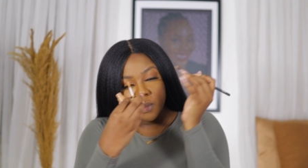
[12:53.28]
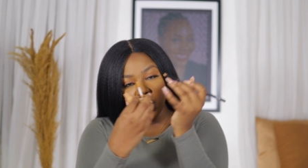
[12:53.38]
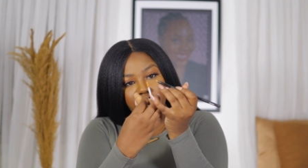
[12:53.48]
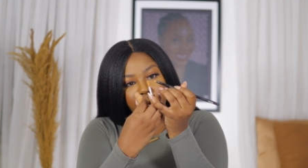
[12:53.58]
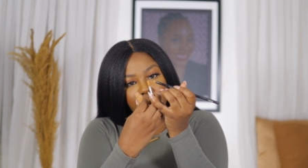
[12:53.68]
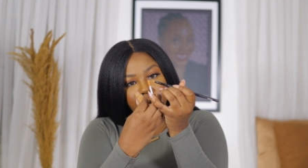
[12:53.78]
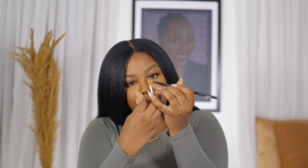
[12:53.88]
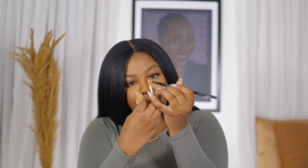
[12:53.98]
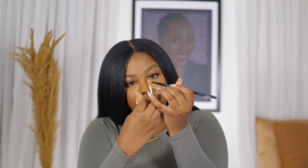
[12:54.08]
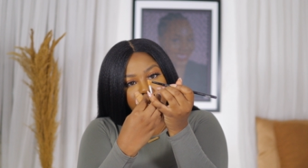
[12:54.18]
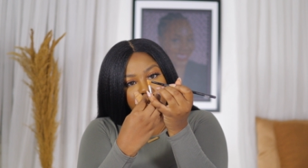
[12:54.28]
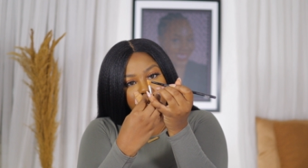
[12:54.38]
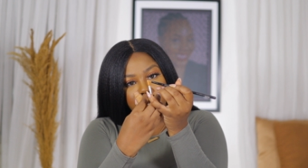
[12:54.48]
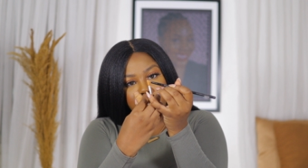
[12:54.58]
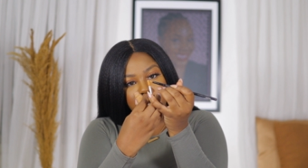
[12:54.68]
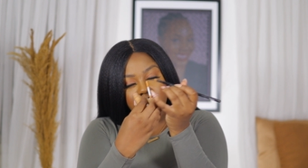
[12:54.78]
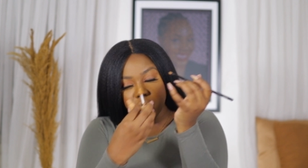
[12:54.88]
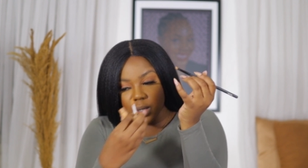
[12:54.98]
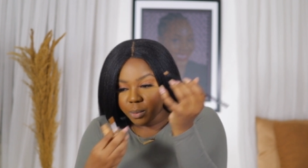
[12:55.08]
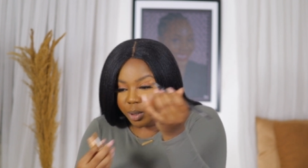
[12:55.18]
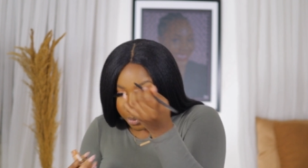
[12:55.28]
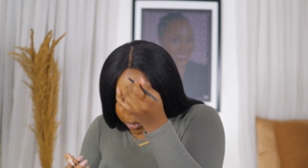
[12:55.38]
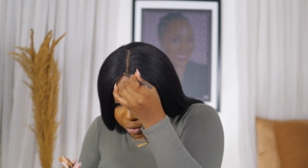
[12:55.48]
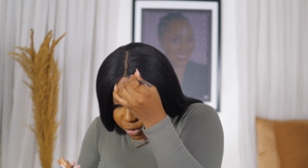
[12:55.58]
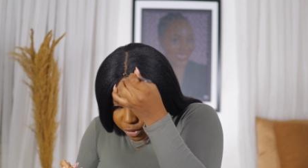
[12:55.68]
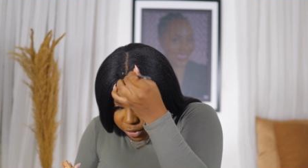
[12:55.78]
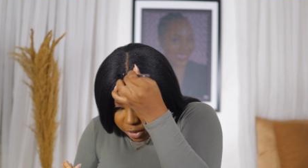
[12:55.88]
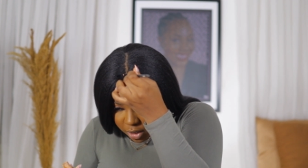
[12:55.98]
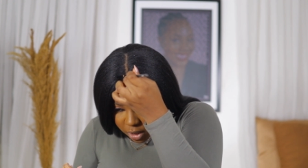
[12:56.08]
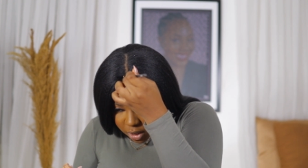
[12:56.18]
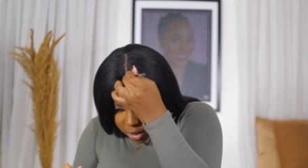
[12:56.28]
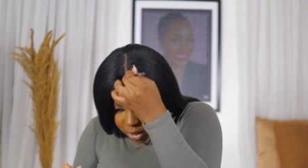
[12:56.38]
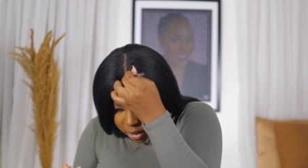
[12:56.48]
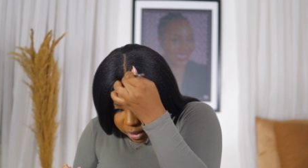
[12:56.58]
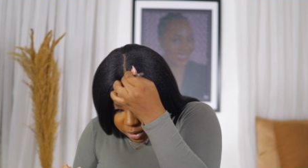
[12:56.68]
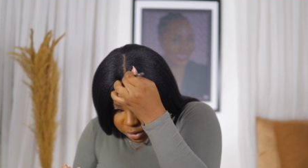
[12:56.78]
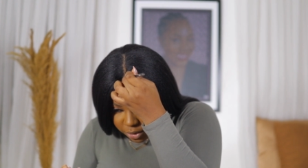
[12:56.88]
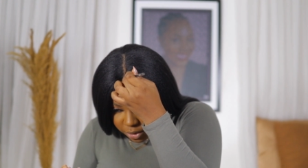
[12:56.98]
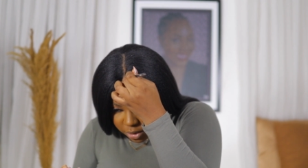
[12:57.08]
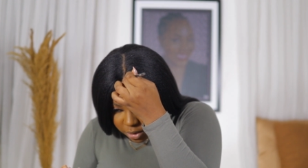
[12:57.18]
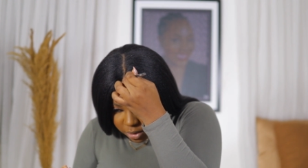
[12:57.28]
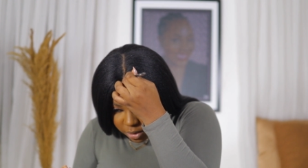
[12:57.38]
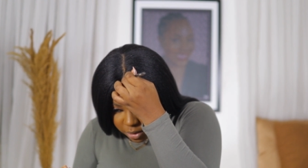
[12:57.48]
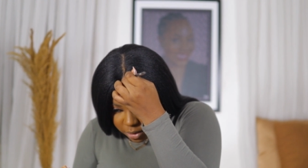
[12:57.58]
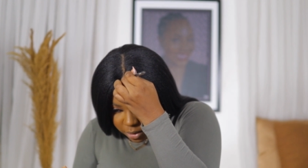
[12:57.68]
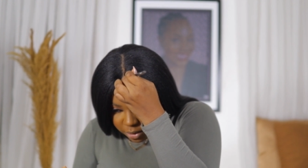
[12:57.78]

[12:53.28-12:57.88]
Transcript: more of the concealer on my brush and just